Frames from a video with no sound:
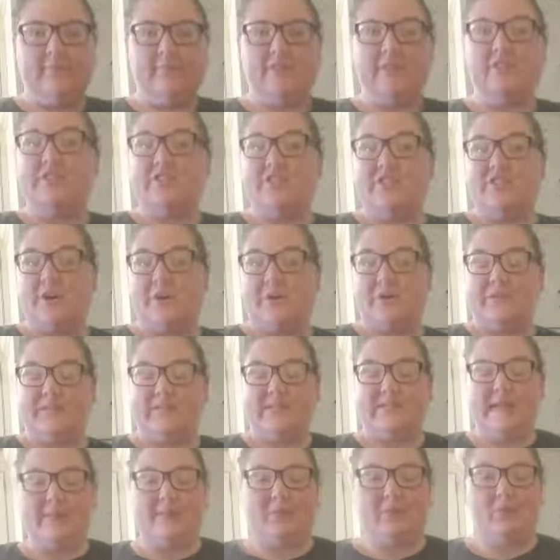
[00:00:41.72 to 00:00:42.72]
So,
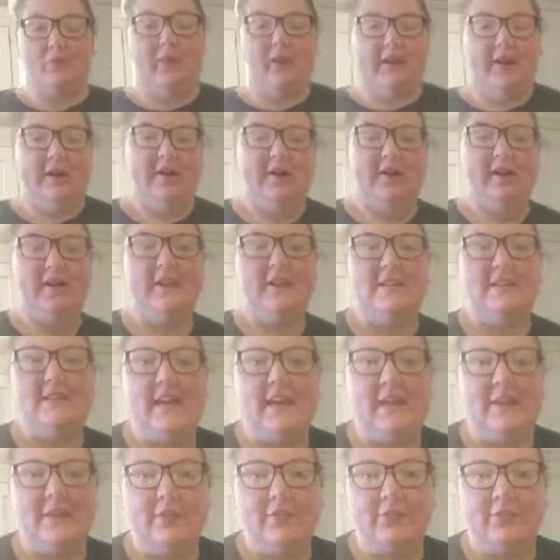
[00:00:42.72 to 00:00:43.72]
step 1,
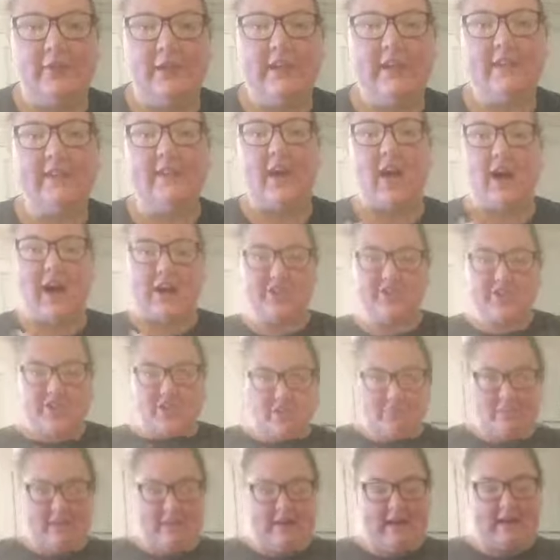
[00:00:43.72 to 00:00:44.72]
take 3
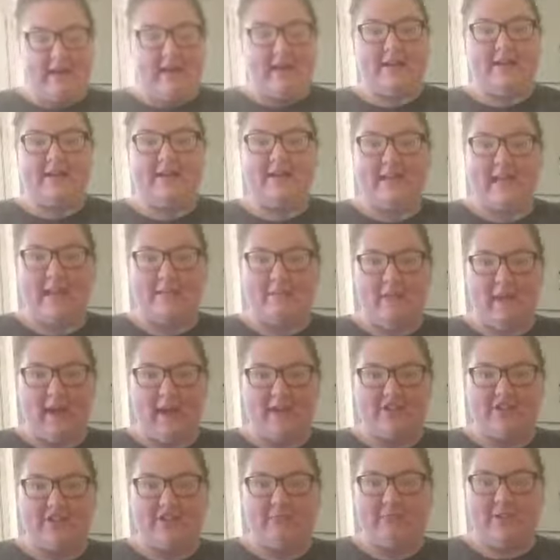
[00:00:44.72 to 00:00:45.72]
largish bananas and
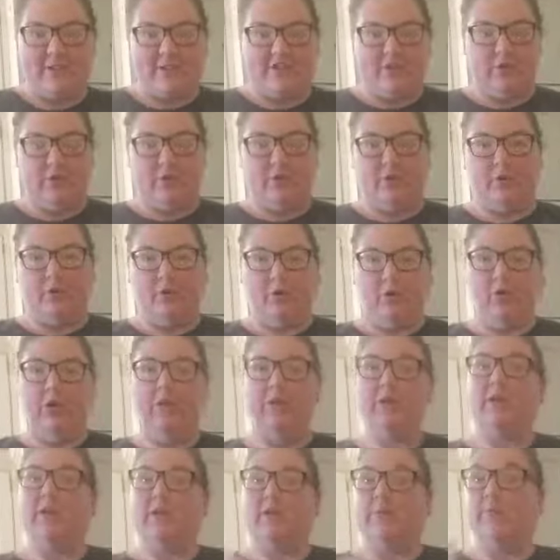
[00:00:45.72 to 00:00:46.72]
mash them into a bowl.
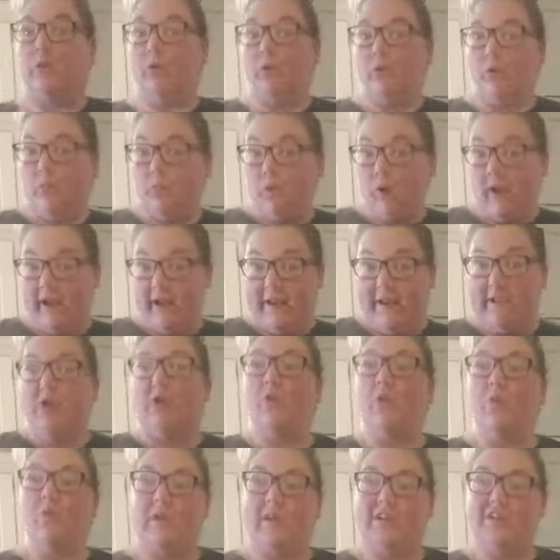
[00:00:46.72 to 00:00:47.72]
Bowl 1,
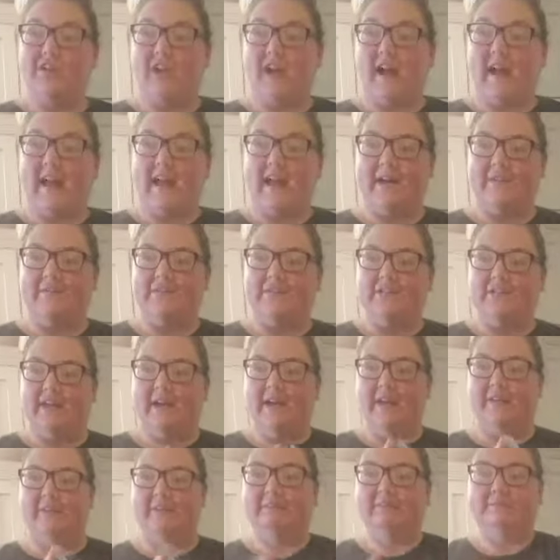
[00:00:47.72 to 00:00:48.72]
which I have done.